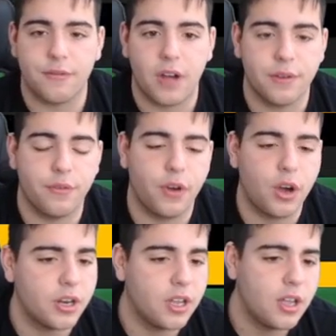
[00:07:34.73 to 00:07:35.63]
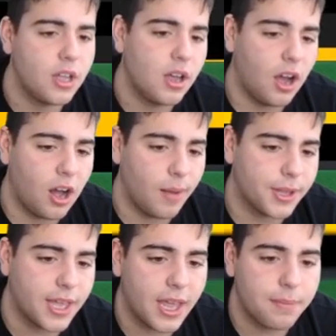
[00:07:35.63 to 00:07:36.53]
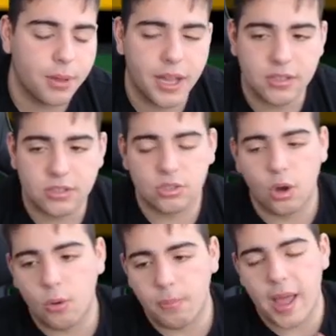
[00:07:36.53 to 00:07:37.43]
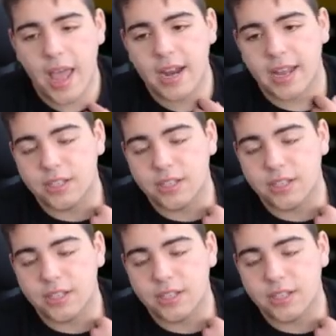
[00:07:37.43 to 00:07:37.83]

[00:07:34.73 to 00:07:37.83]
find fun. Um, the gameplay is so bad. It